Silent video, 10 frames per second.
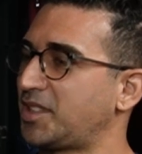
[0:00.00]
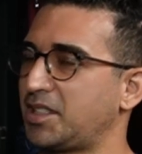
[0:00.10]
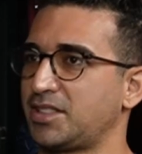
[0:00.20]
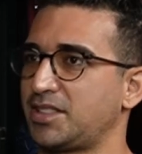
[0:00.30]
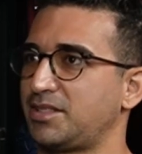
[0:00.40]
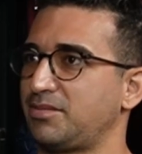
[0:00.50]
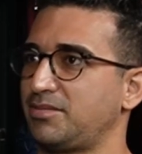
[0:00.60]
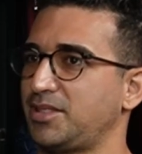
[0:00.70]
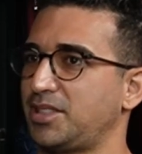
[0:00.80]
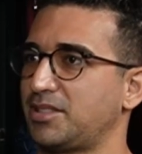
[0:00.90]
And I was,
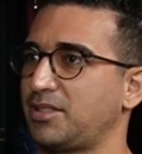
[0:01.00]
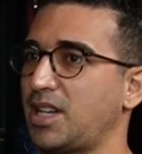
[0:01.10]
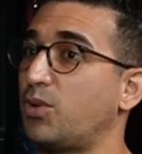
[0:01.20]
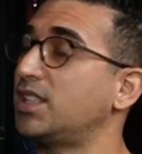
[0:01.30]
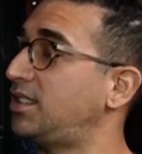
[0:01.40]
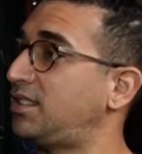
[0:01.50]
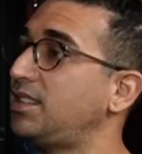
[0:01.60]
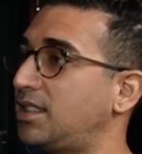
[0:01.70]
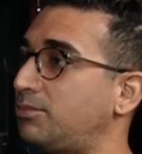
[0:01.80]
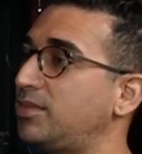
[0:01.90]
you know, I wanted to
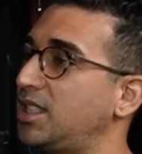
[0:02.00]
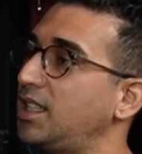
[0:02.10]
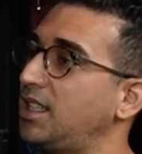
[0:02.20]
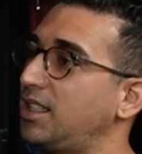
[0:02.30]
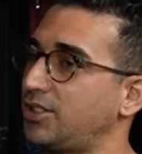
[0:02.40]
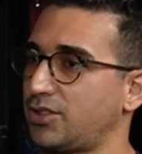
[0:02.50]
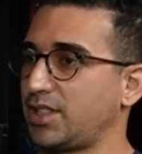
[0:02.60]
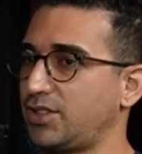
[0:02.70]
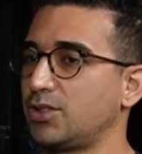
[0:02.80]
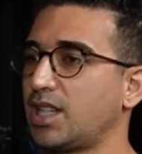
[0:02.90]
see them, so I
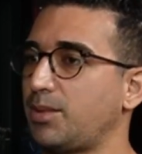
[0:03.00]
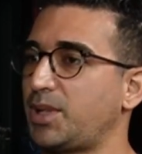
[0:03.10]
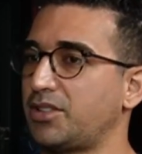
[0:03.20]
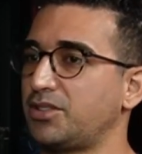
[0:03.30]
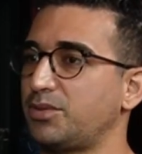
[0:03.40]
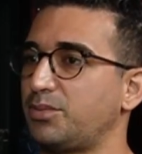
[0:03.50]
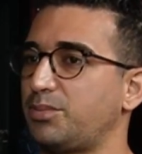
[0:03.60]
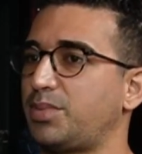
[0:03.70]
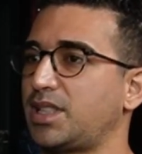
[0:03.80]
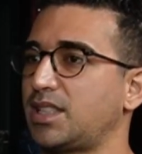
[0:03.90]
still came out,
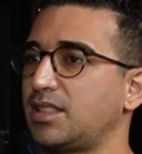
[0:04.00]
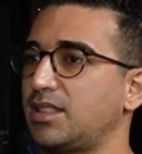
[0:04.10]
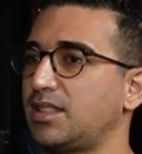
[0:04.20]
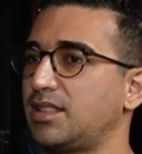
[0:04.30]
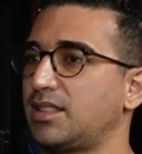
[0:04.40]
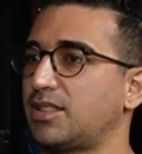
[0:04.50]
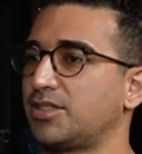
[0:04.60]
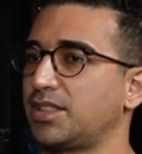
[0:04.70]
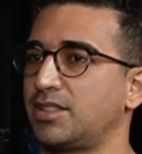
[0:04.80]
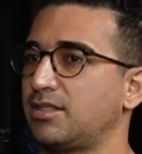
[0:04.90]
but I
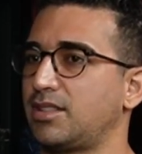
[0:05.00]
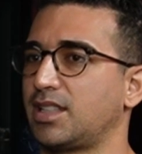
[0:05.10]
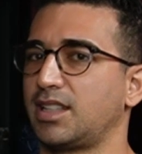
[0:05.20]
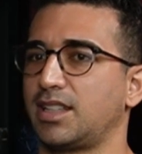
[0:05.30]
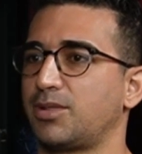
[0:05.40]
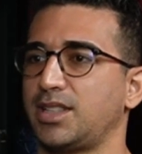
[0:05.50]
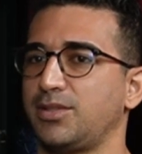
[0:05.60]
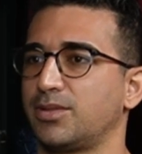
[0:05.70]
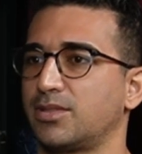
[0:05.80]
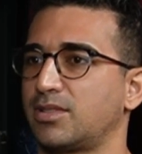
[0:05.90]
was like, no, I got to get ready
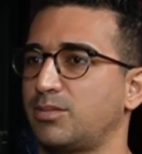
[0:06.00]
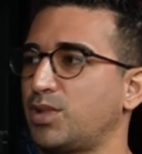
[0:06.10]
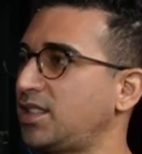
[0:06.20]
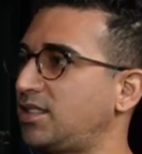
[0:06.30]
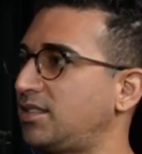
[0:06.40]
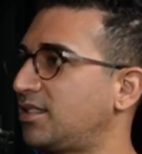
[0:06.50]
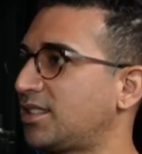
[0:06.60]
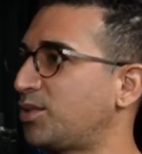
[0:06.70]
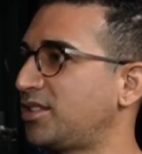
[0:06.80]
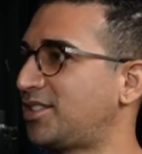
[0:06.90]
for Bryce. I
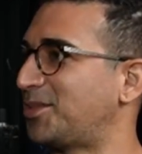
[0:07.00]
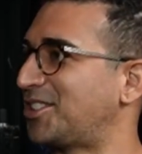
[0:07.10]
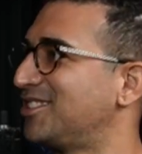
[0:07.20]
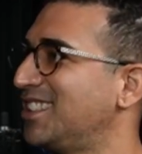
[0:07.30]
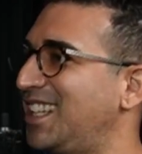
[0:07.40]
got Bryce tomorrow.